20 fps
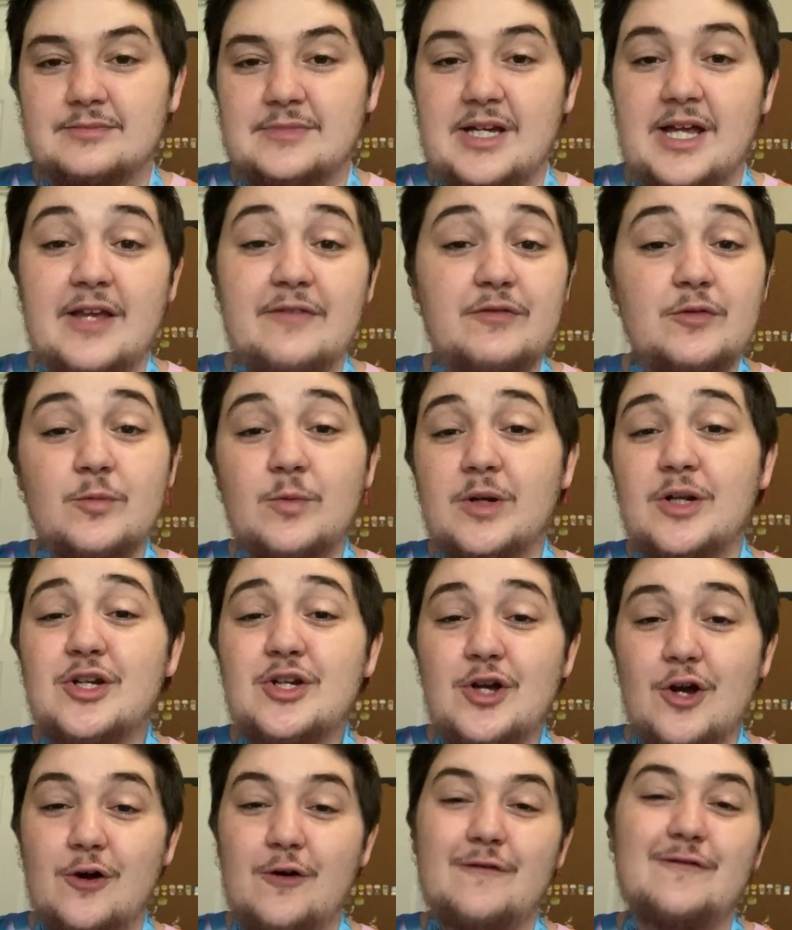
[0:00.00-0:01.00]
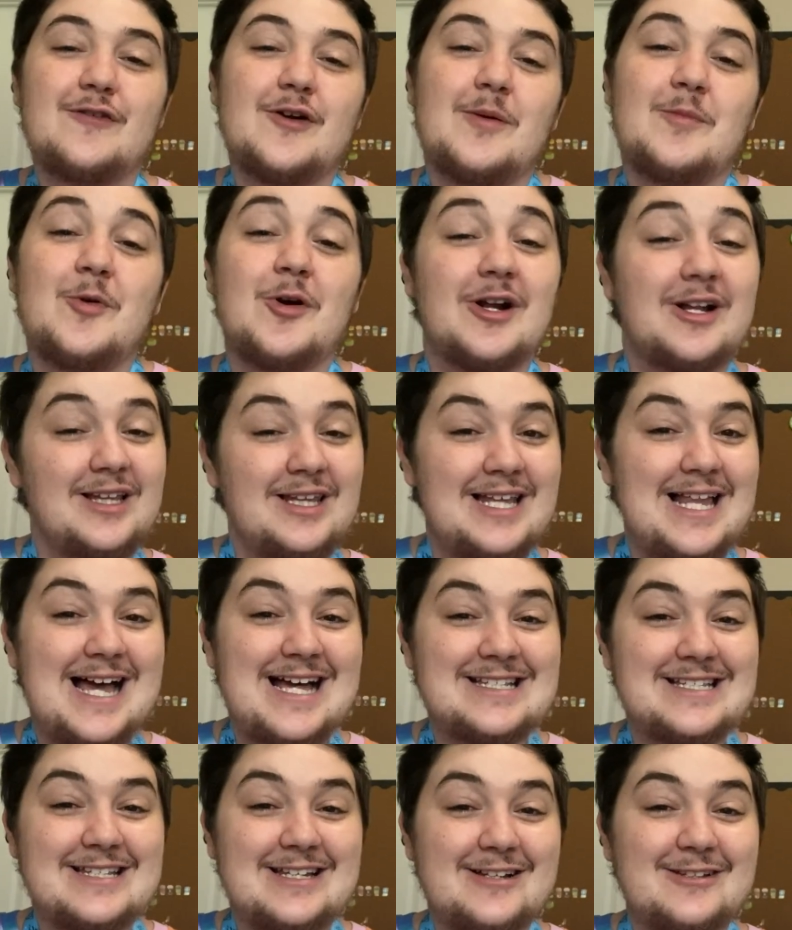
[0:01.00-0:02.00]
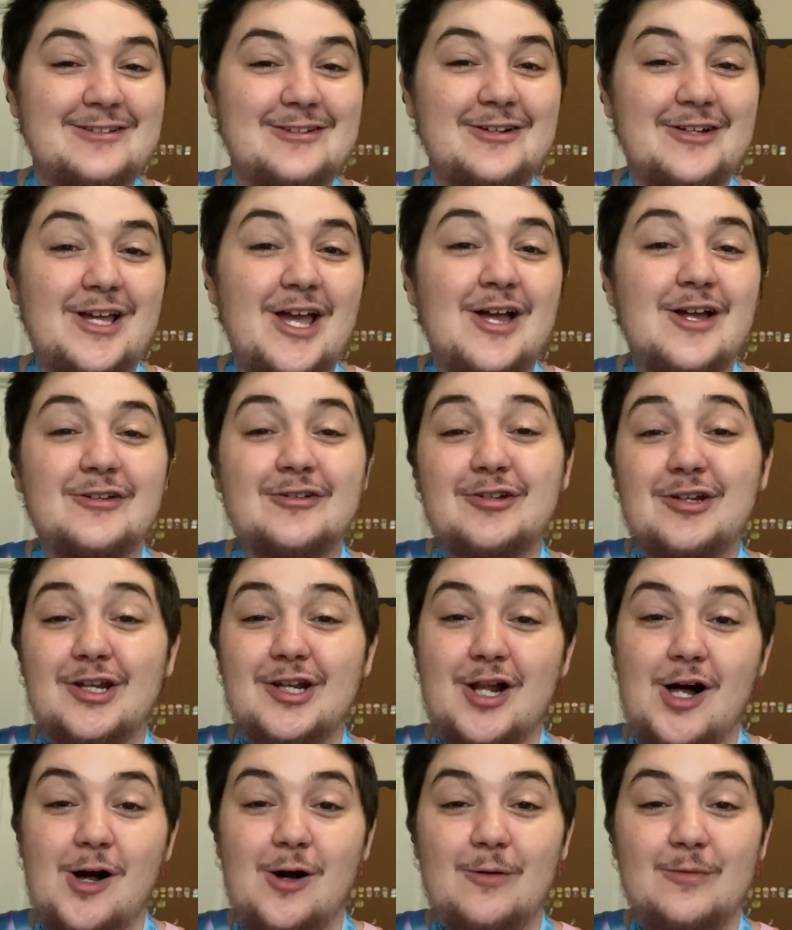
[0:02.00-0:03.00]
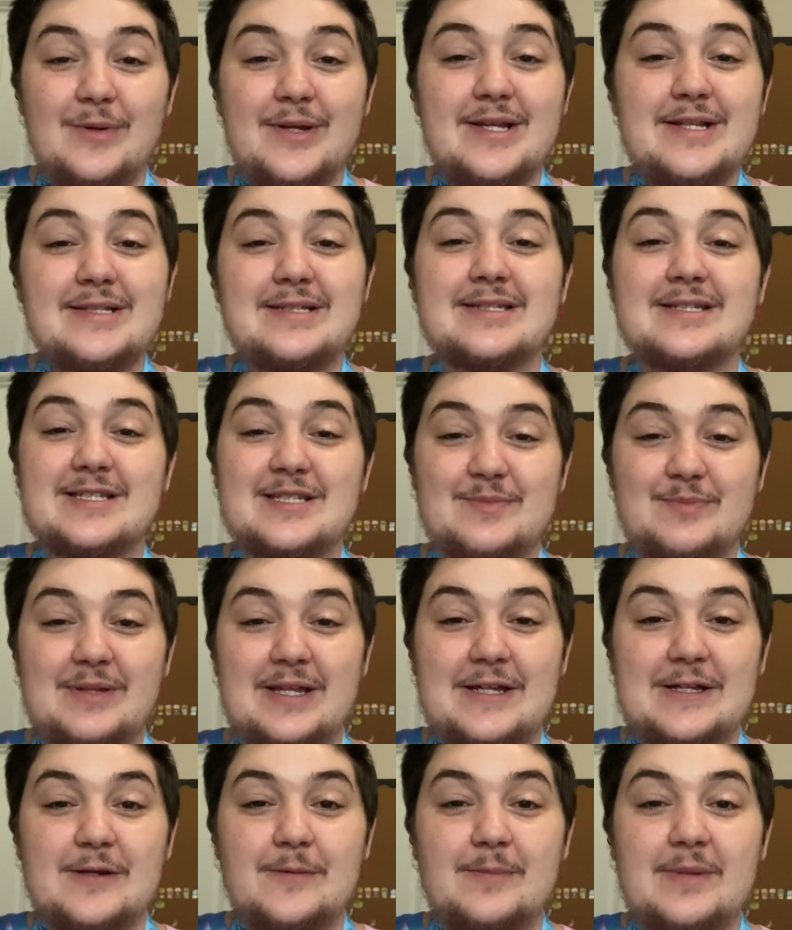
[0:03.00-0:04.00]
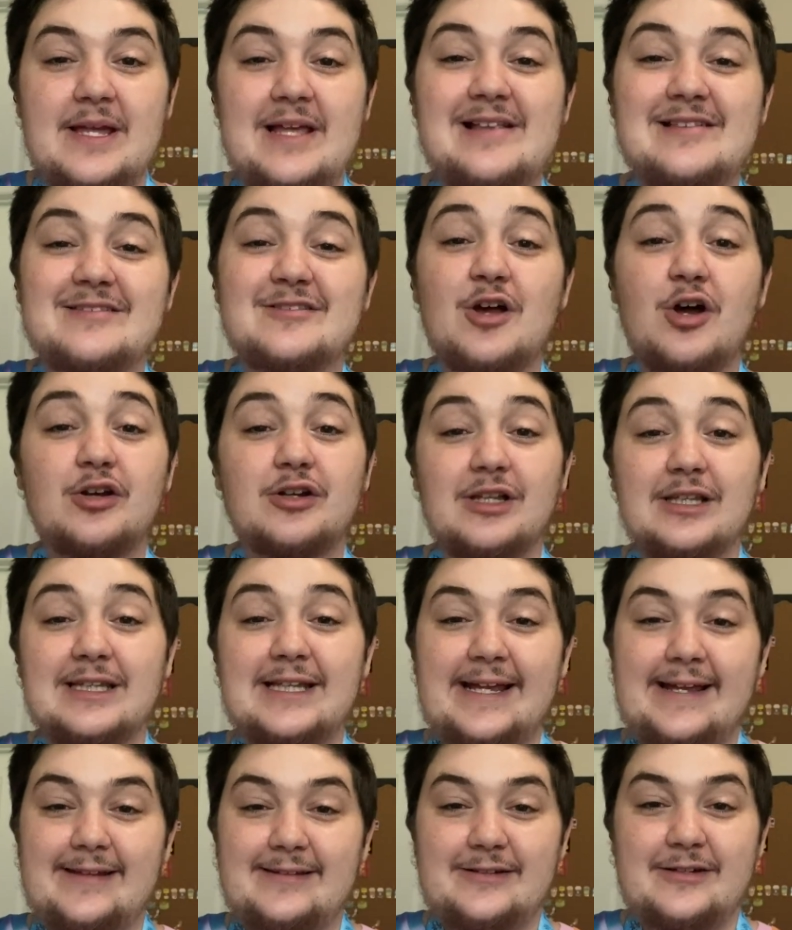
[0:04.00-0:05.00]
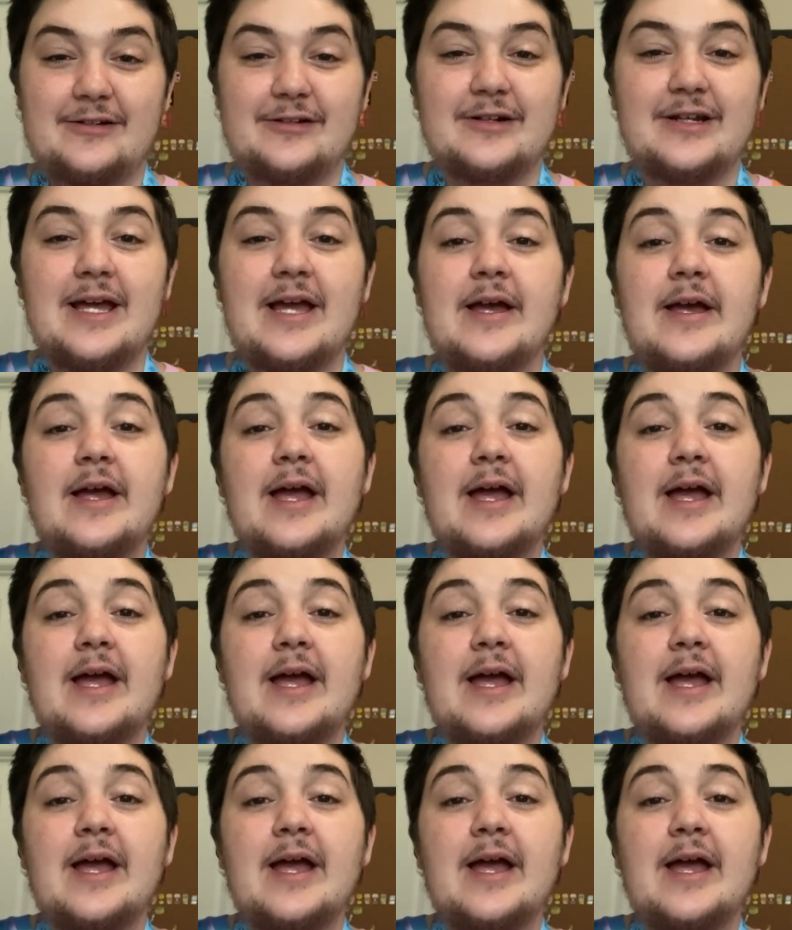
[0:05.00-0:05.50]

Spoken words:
If you want to go for a more classic look, you can always display your pins on a lanyard.